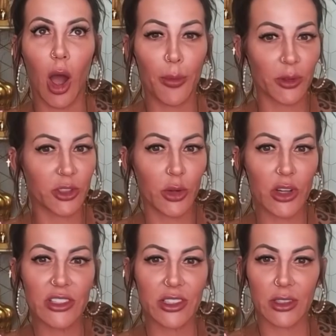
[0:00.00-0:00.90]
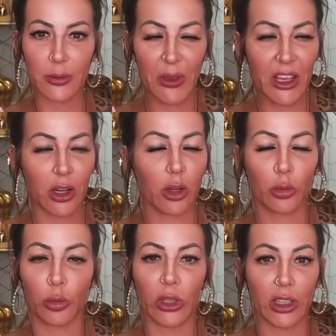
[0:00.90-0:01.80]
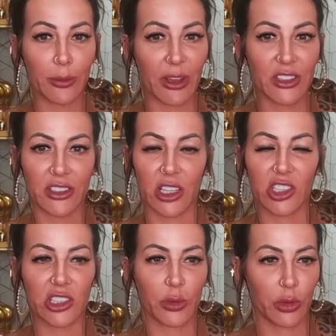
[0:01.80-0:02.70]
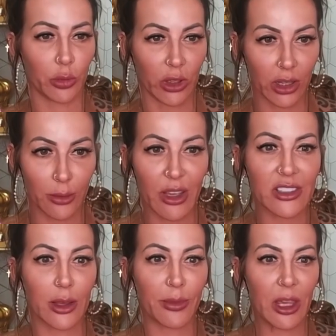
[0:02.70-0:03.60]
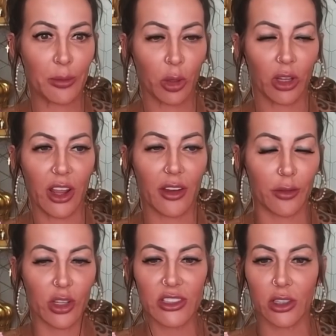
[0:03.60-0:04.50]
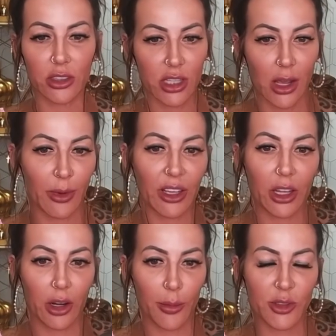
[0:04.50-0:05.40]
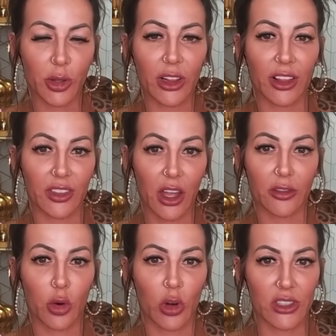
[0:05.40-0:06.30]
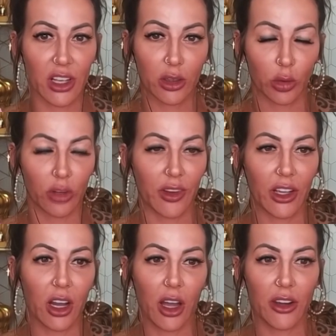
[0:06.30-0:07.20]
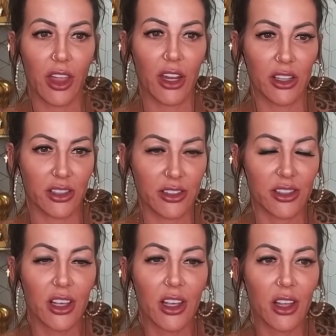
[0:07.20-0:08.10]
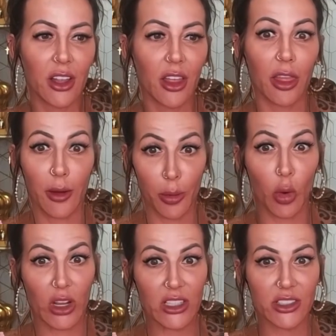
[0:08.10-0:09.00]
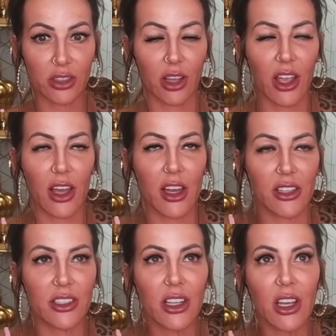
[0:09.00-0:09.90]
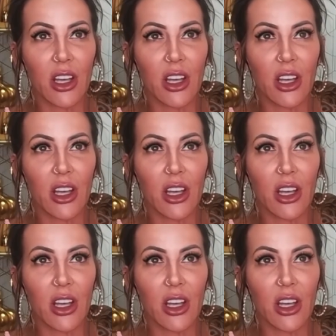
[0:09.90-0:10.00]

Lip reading: opportunities to speak on really big stages with really amazing people. And every single time I get an opportunity like that, of course, I glorify God. That is the point. And